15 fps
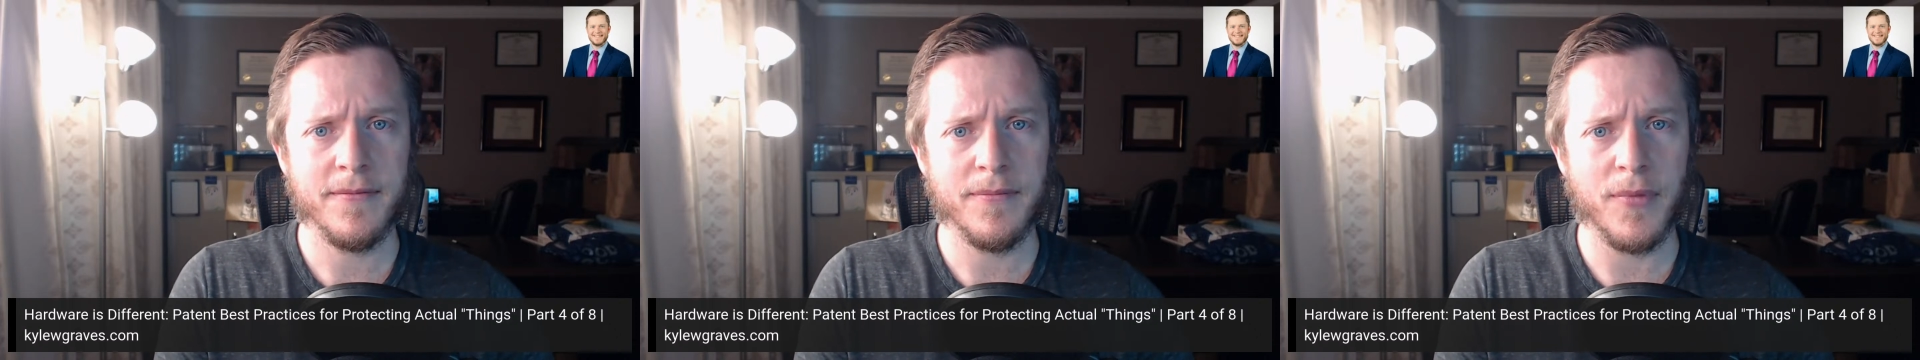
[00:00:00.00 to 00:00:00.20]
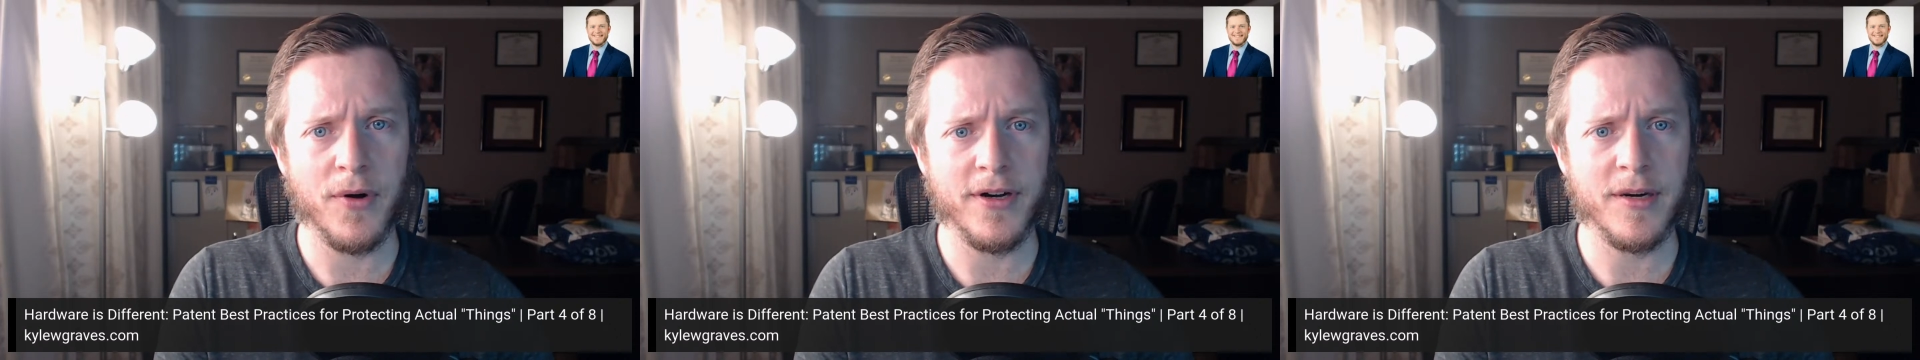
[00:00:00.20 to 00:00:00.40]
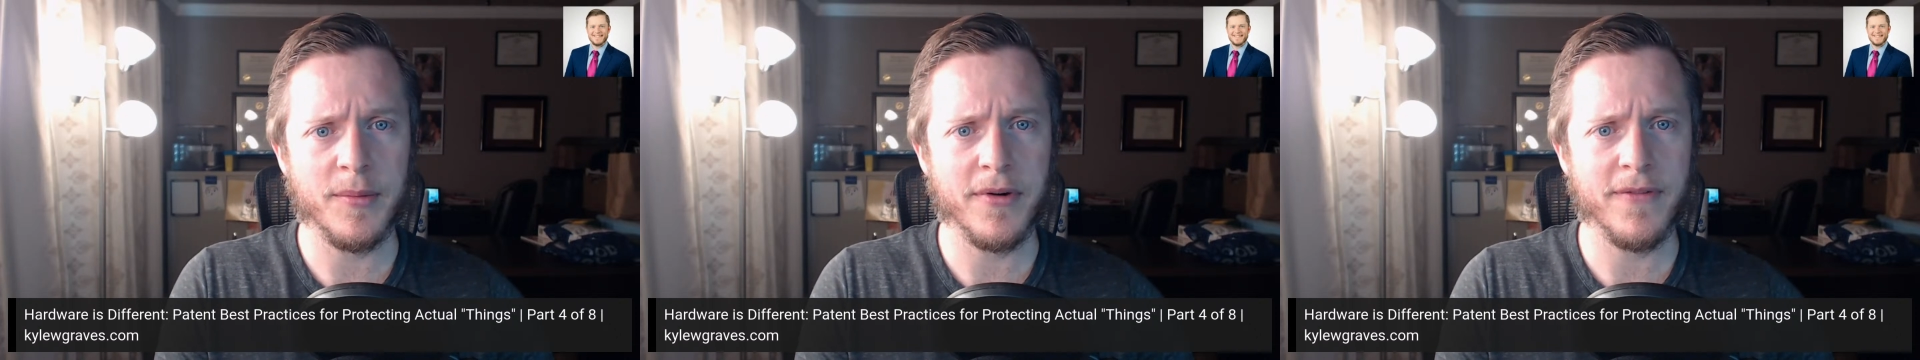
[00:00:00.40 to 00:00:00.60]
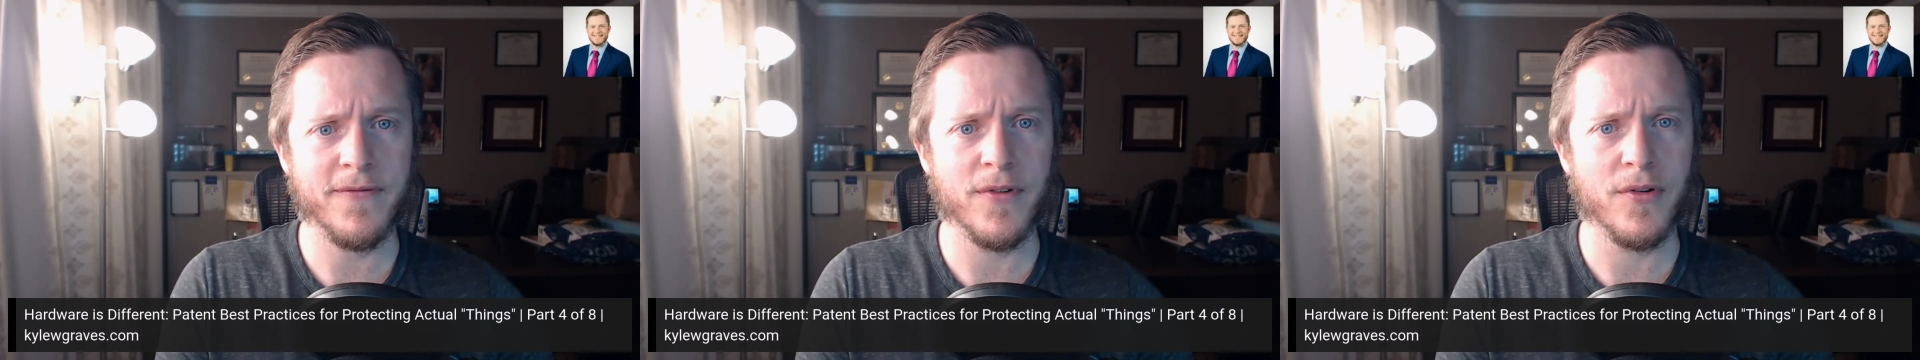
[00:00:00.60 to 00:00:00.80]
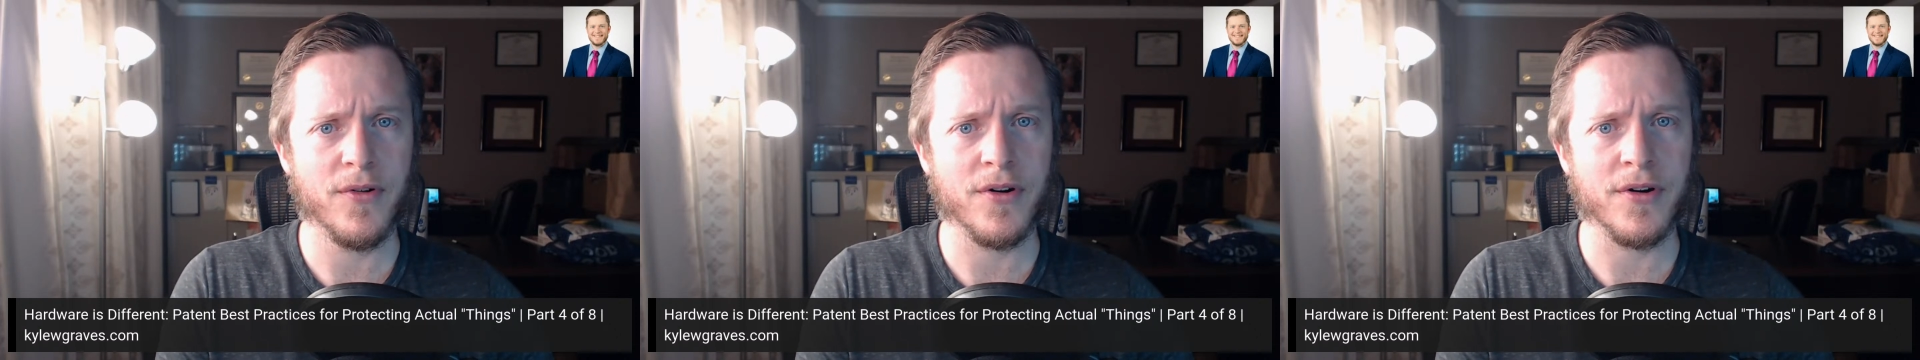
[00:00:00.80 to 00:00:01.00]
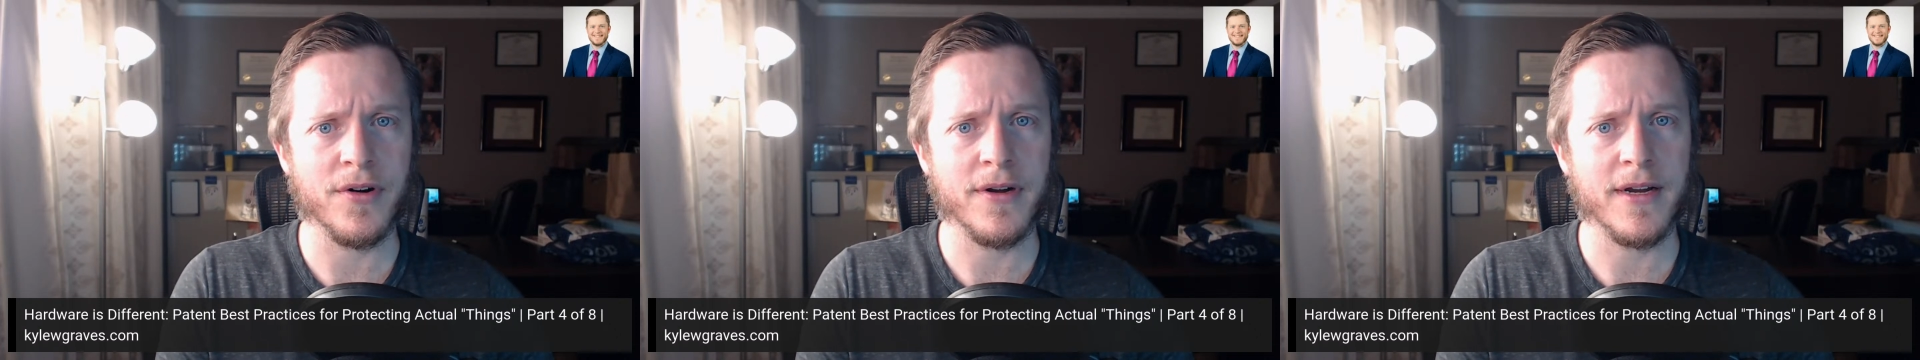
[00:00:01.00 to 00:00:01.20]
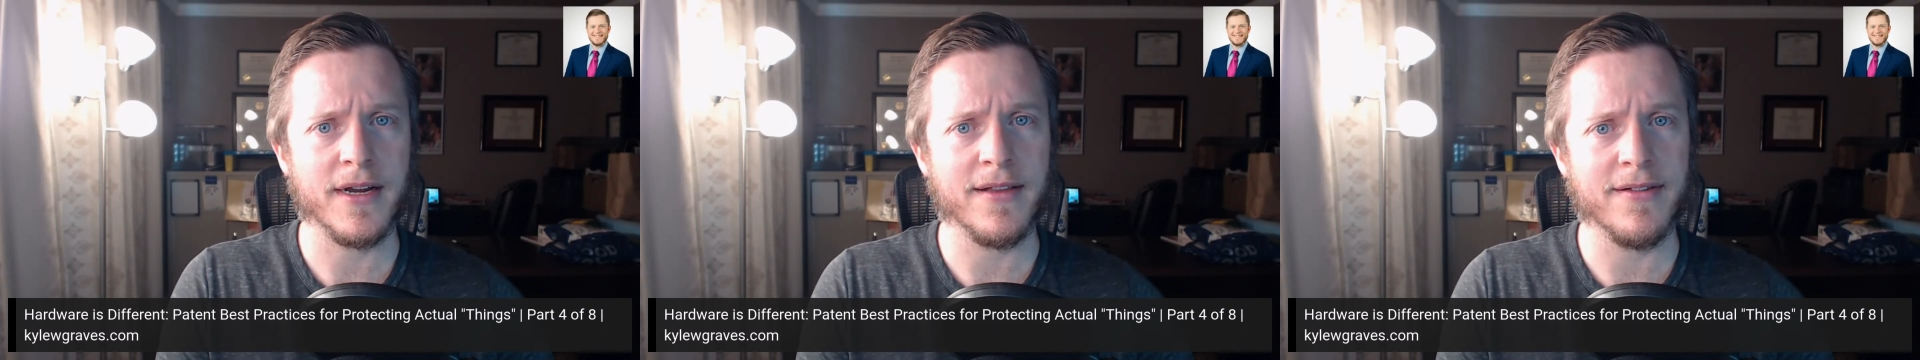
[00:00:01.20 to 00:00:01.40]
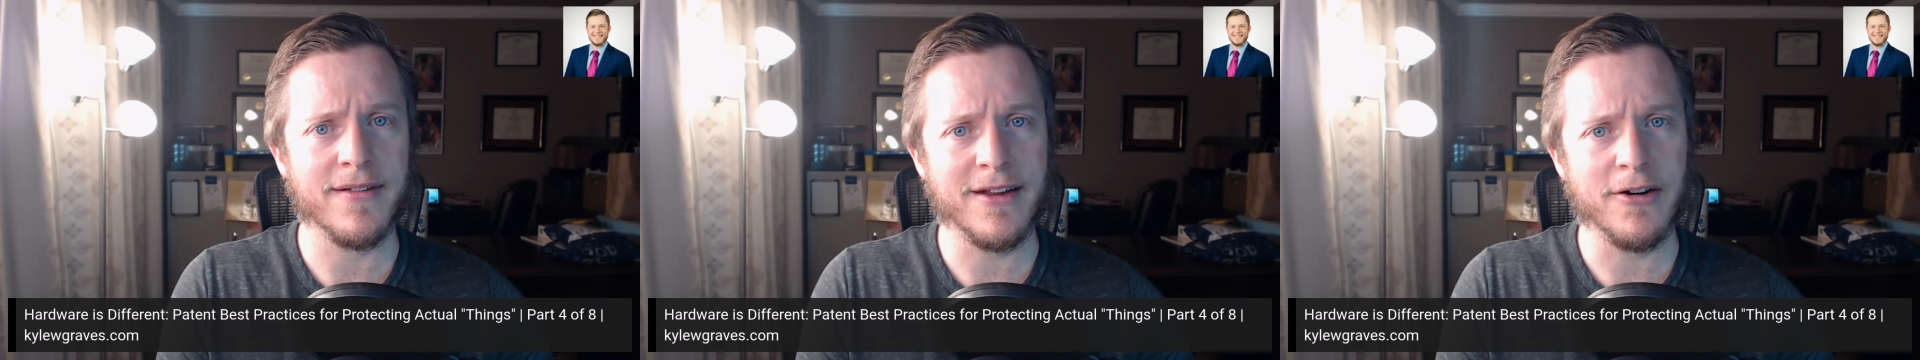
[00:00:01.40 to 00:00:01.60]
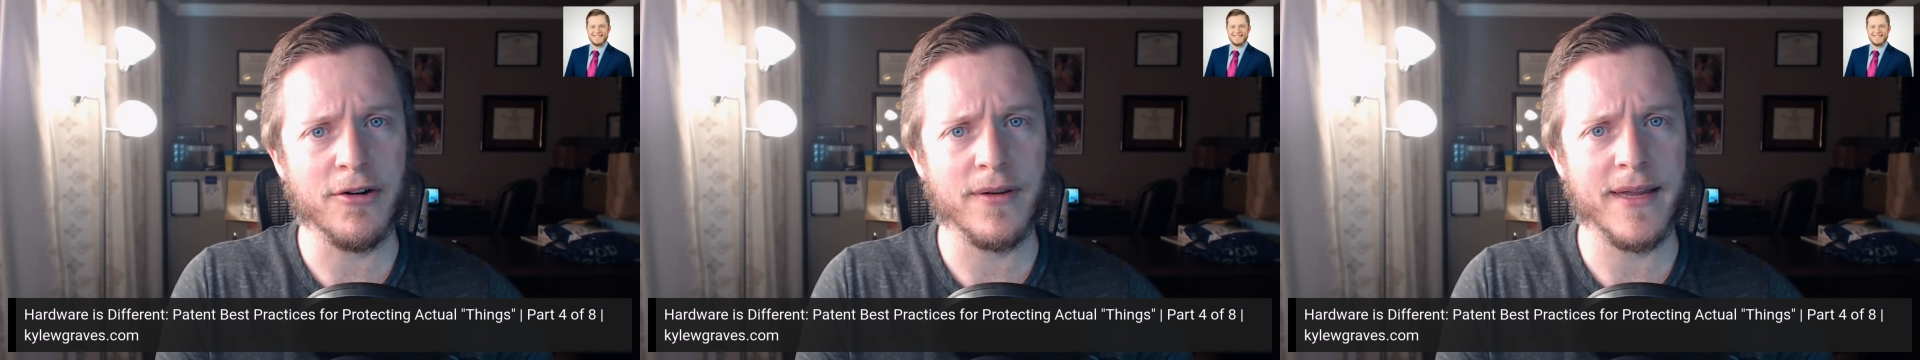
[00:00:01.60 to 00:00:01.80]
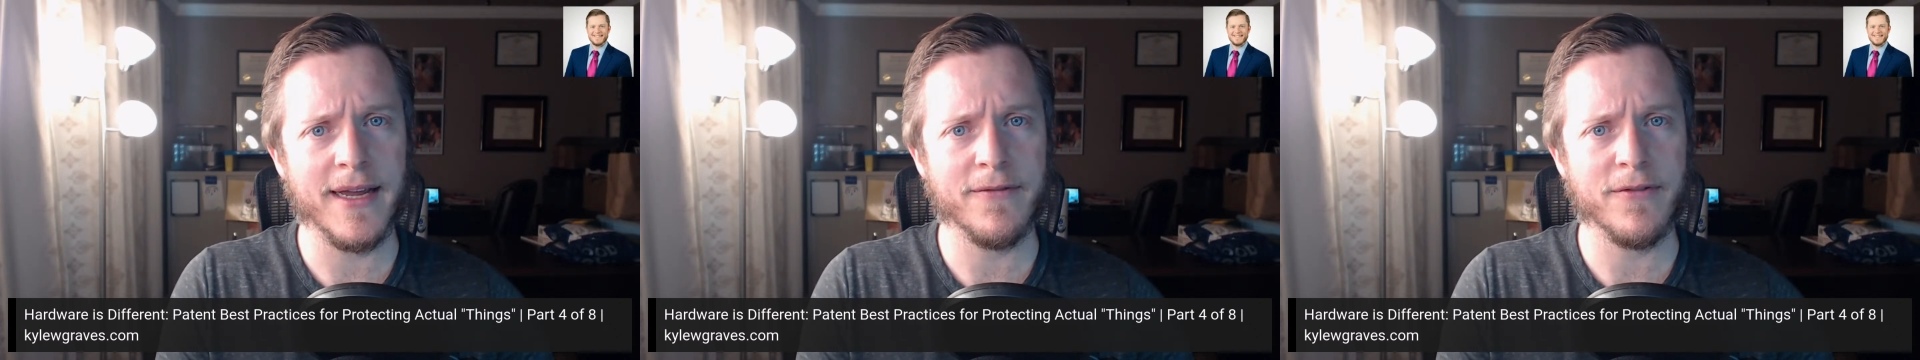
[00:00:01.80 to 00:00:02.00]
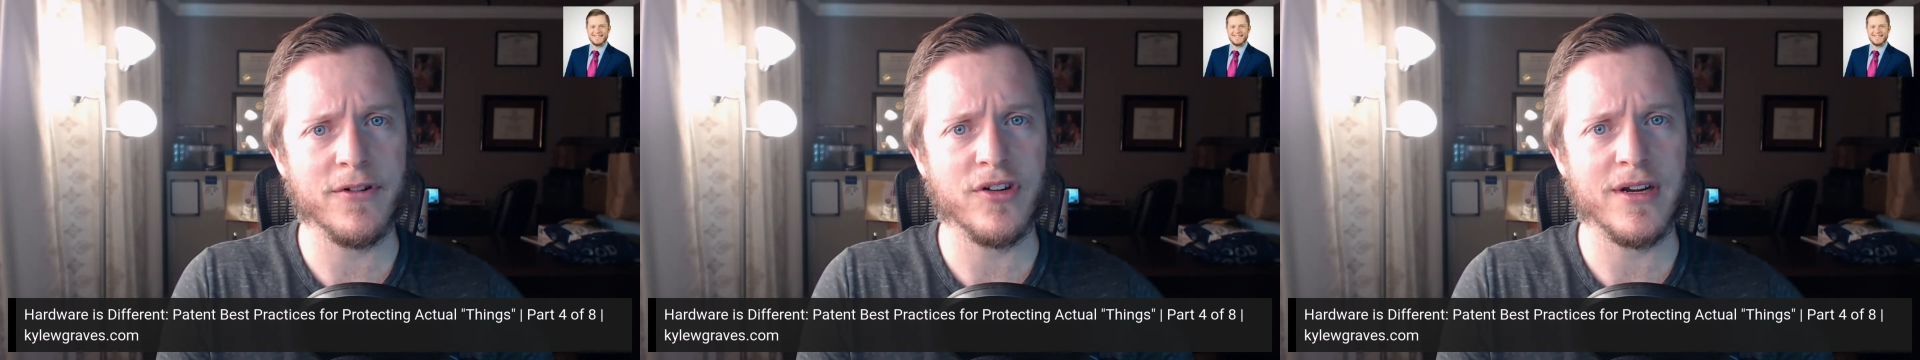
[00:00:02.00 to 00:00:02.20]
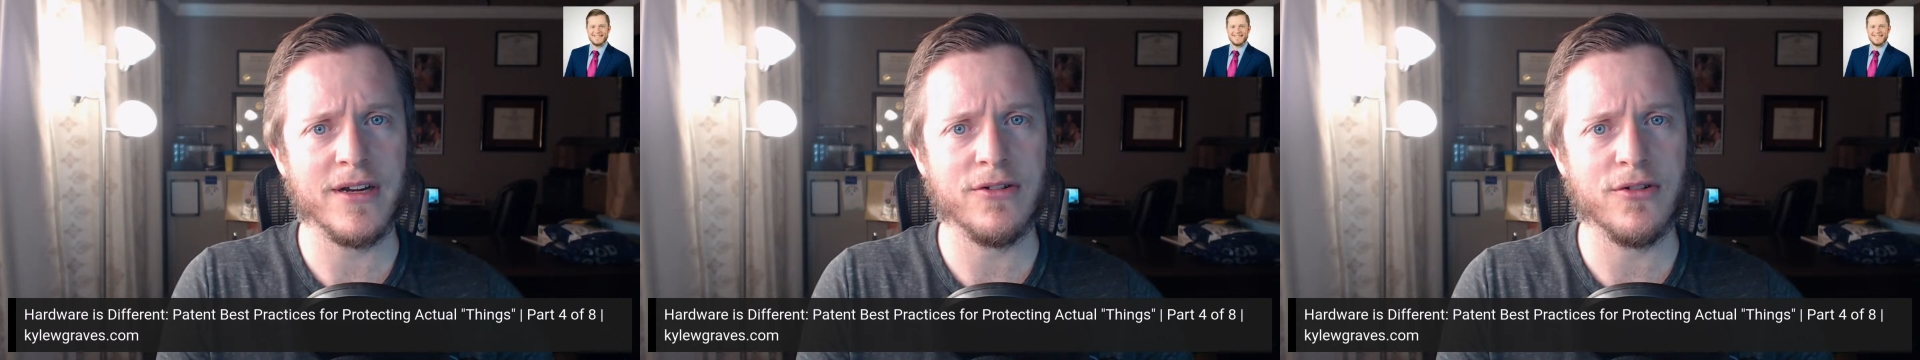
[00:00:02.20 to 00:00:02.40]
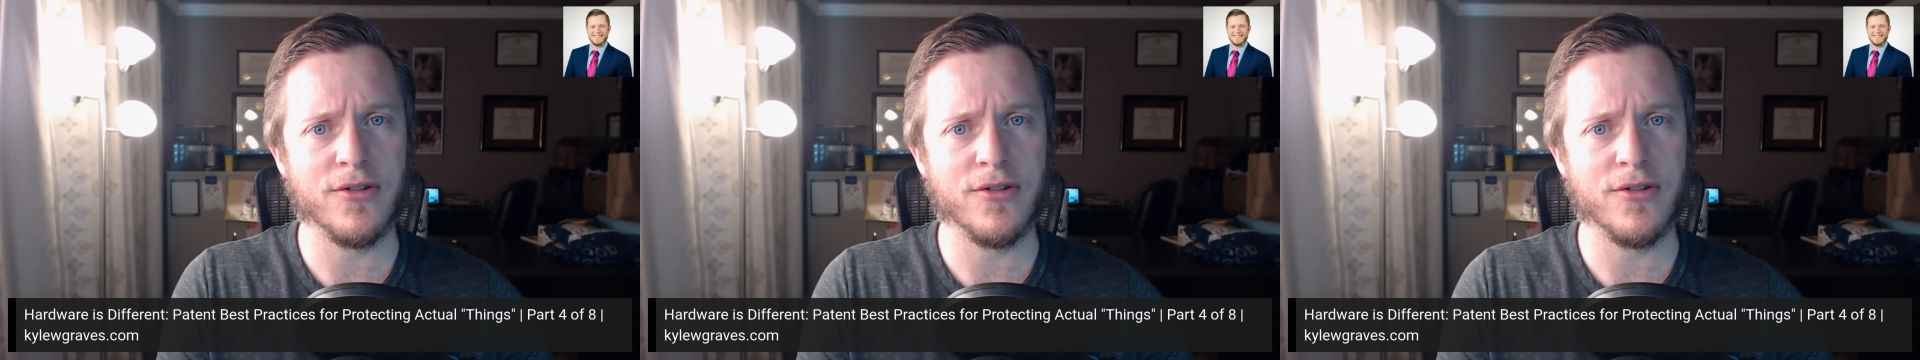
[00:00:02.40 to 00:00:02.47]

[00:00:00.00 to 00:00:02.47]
Point number 4, consider leveraging